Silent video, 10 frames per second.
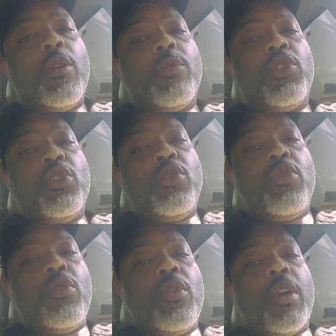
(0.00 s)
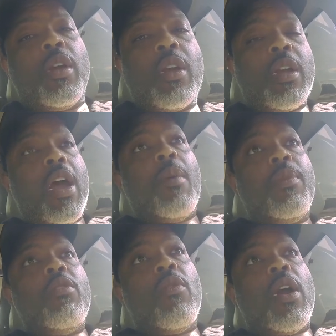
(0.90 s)
Number two,
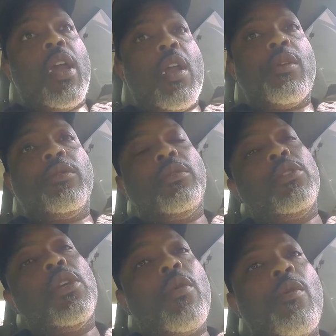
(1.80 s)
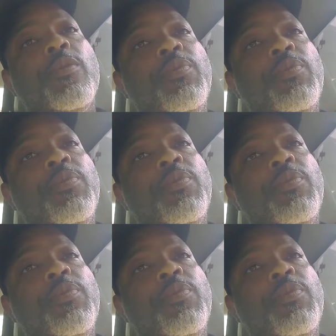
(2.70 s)
copyright. So,